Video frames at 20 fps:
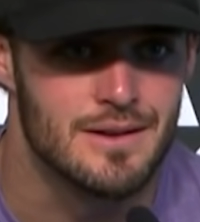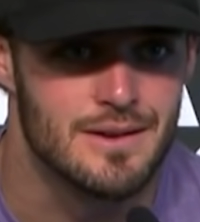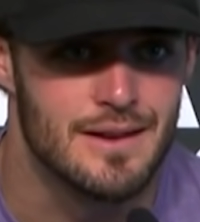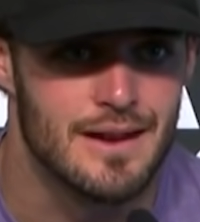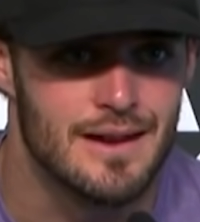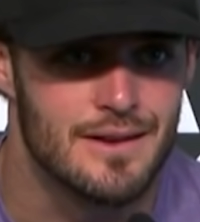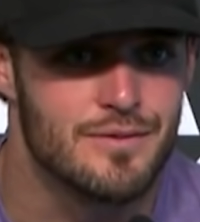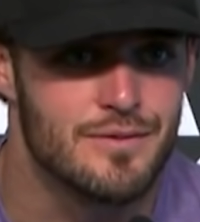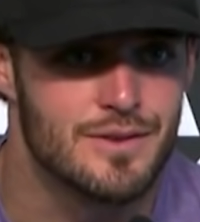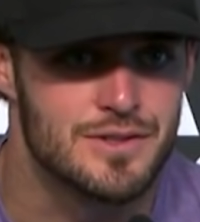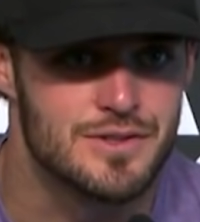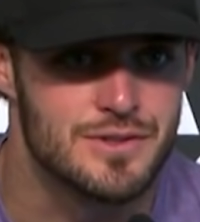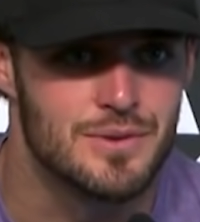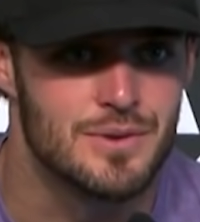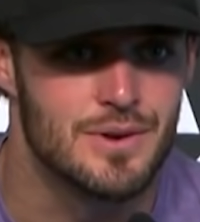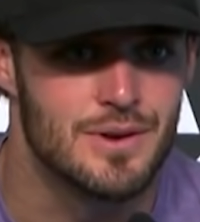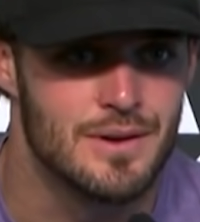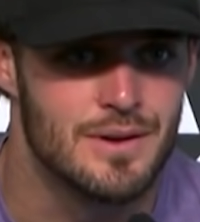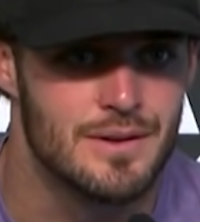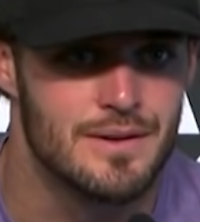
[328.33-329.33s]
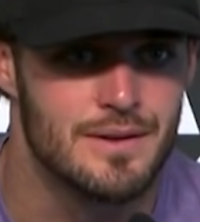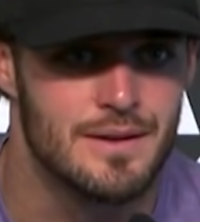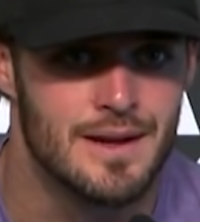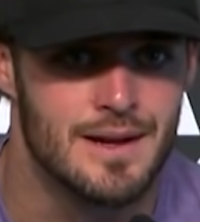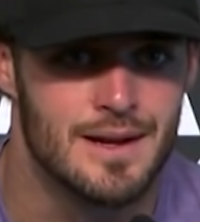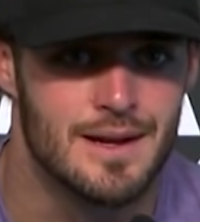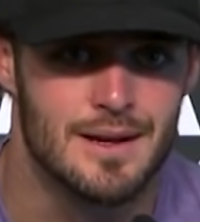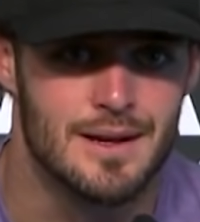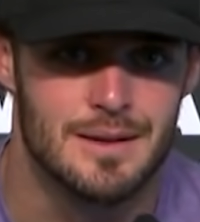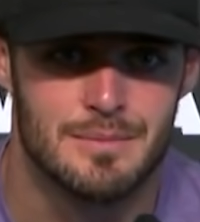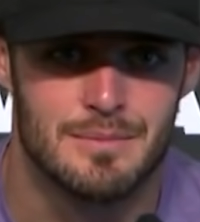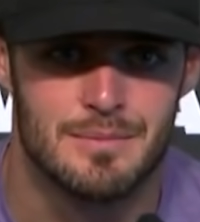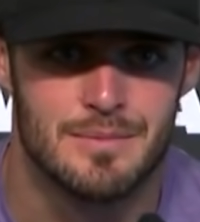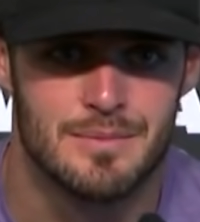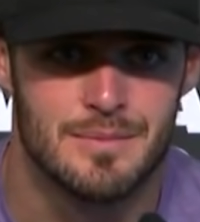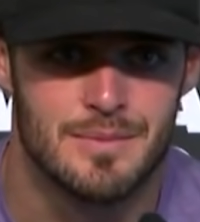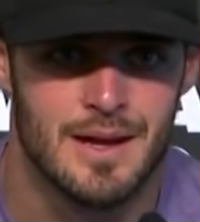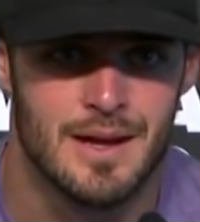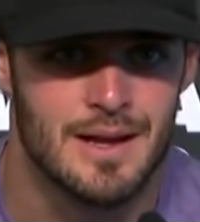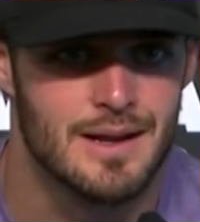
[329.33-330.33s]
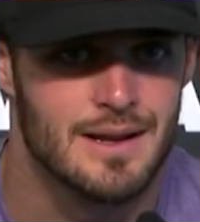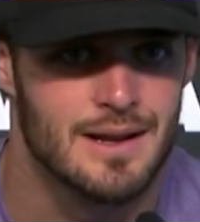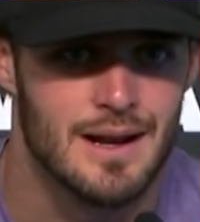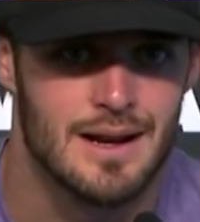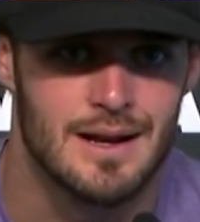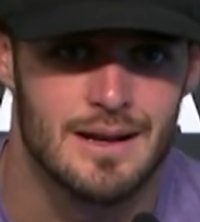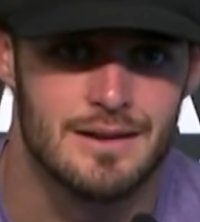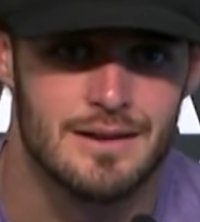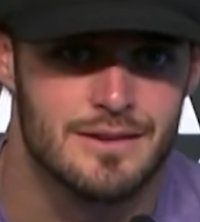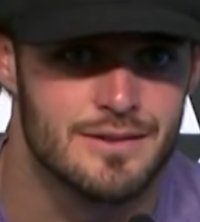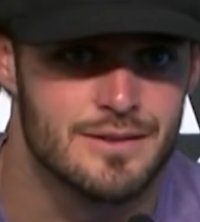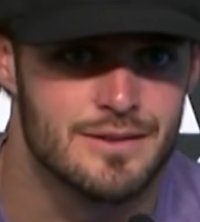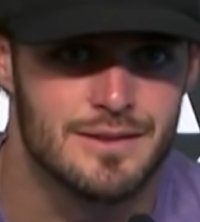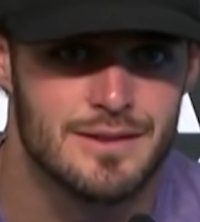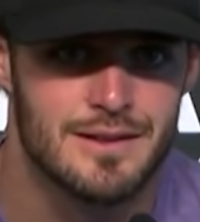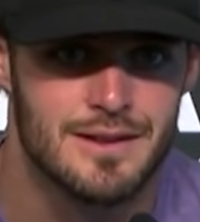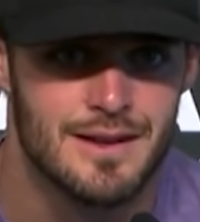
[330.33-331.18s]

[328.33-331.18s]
That's for sure. Um, a lot of guys.